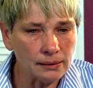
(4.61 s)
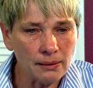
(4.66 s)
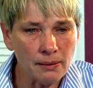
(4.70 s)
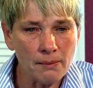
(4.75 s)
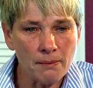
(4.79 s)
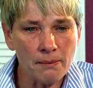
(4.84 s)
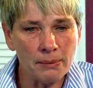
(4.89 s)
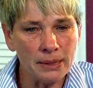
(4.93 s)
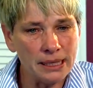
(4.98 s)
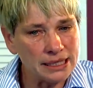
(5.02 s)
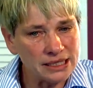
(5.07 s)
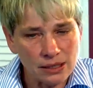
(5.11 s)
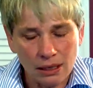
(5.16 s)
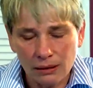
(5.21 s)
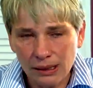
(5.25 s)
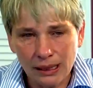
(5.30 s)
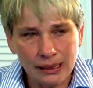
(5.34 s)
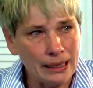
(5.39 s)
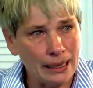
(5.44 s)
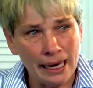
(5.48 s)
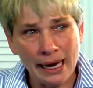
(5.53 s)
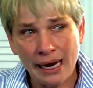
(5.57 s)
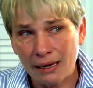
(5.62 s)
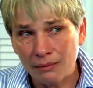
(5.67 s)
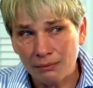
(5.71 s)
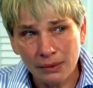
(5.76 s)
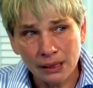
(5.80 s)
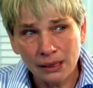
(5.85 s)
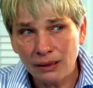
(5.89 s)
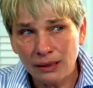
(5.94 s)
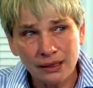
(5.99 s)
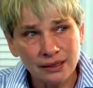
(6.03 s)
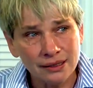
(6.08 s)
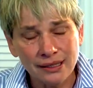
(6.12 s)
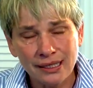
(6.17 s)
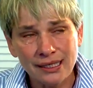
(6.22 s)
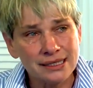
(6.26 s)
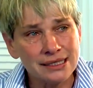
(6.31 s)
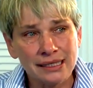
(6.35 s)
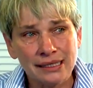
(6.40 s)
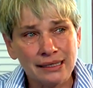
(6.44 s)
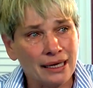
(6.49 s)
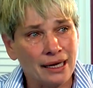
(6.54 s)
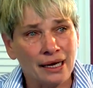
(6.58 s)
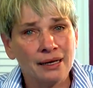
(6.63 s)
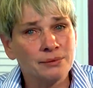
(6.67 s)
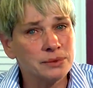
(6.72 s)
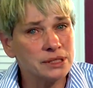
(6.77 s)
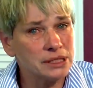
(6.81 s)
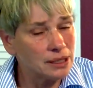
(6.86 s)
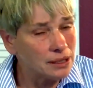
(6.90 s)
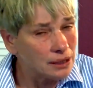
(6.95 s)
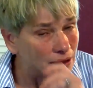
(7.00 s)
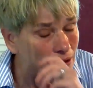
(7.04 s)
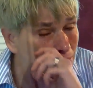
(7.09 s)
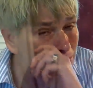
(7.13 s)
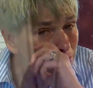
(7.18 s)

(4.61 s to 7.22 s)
but it's all a game. Darlene Heimerl